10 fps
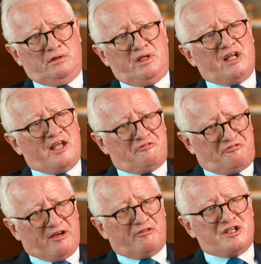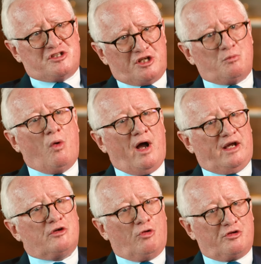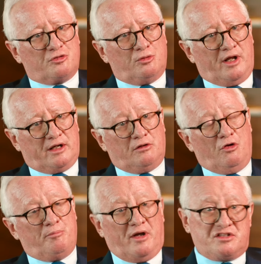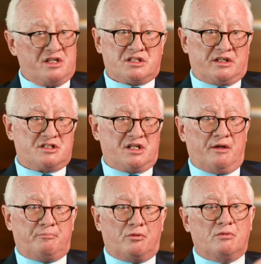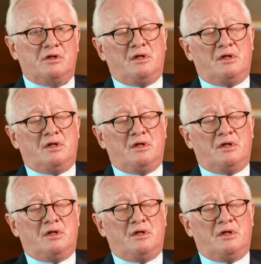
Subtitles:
in a very deep way across all our client base. As an example,